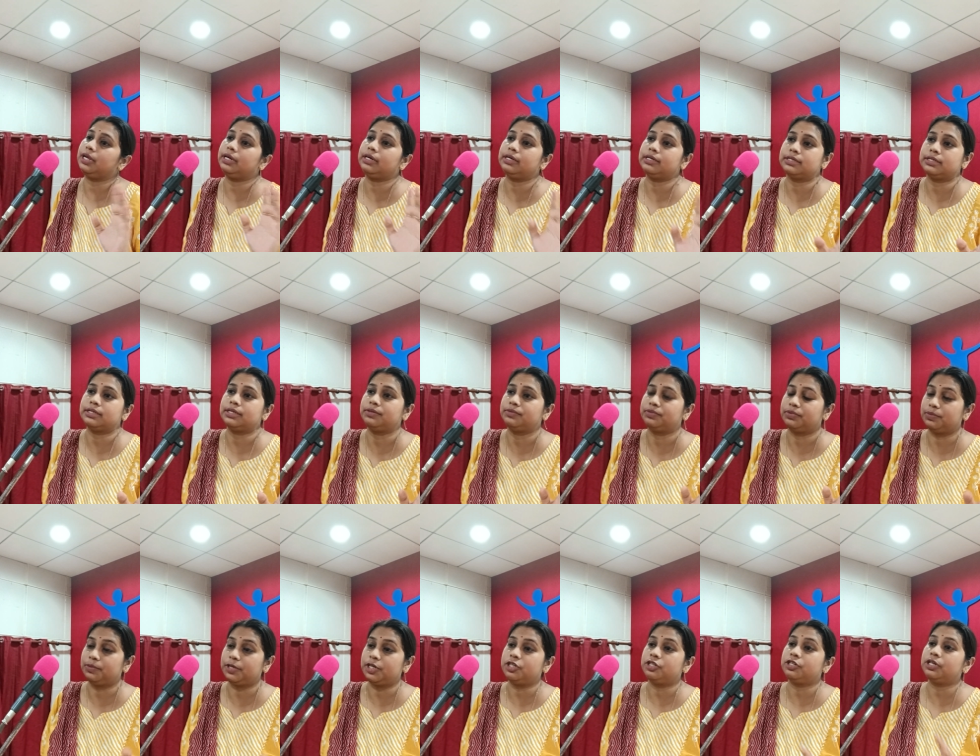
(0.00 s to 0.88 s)
and
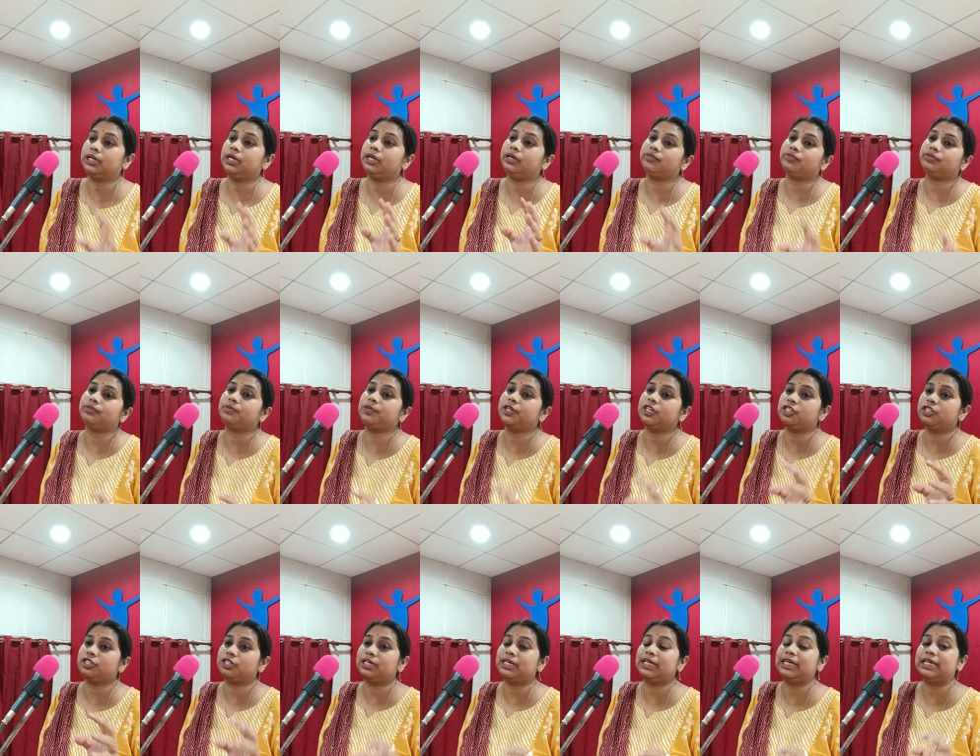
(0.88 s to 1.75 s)
disinformation.
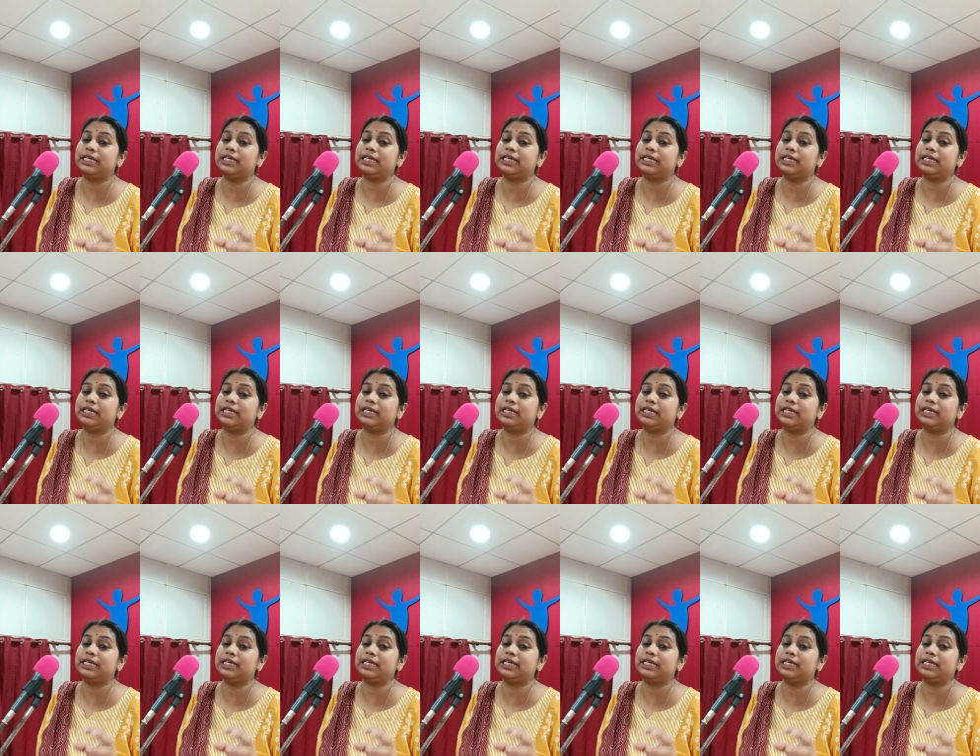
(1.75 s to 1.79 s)
Information